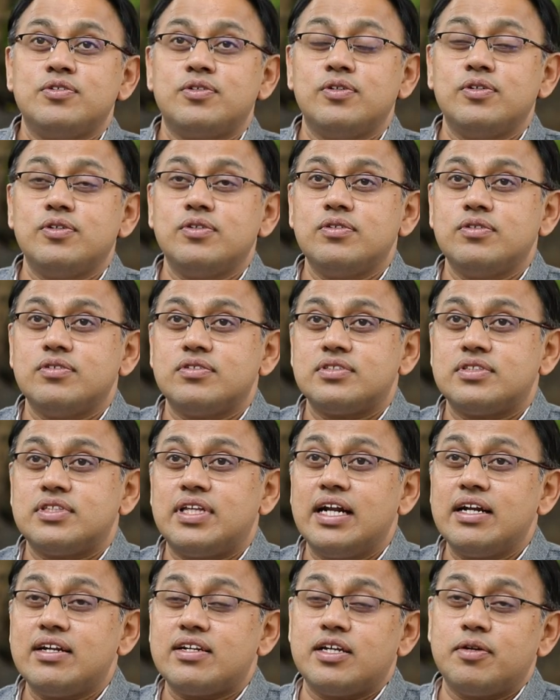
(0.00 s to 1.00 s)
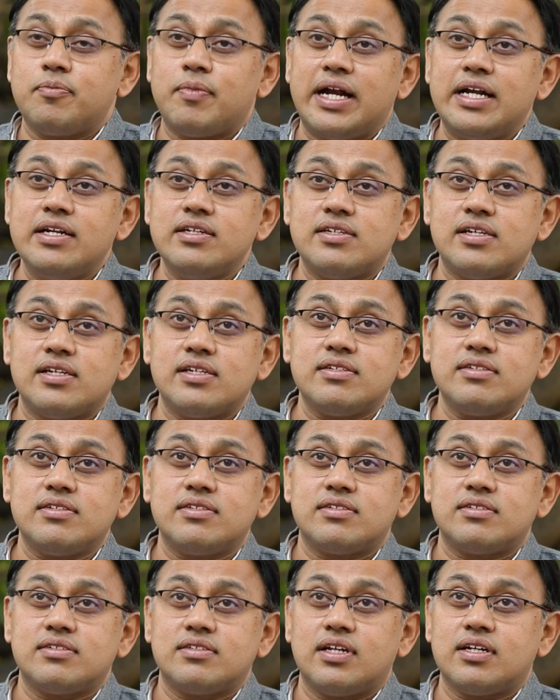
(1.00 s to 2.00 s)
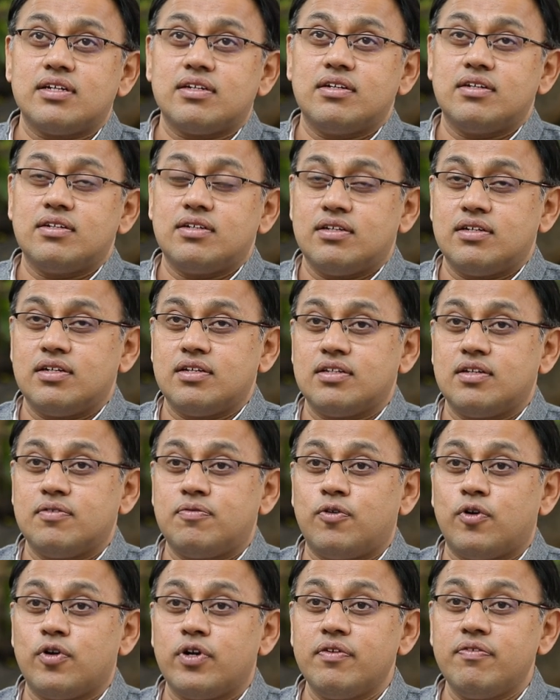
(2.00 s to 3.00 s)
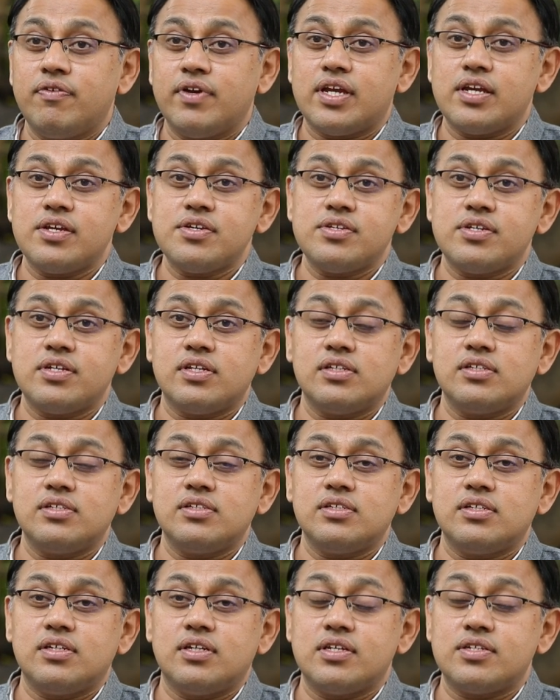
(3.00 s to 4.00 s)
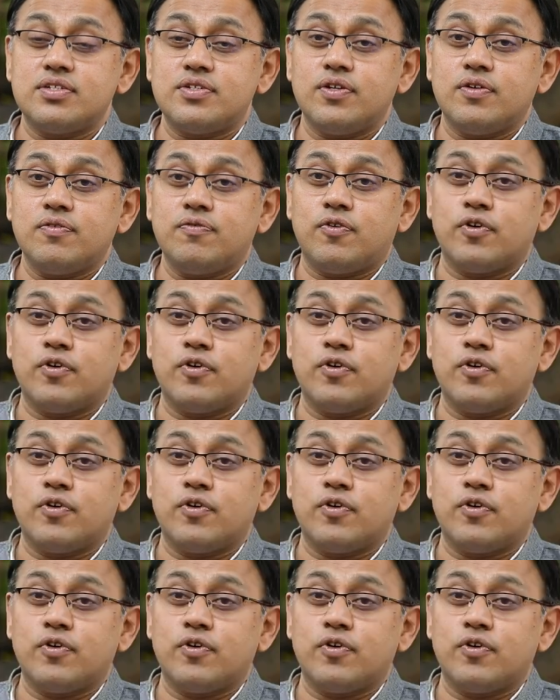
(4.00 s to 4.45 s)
So that reminds us that Uh, the fortification, history of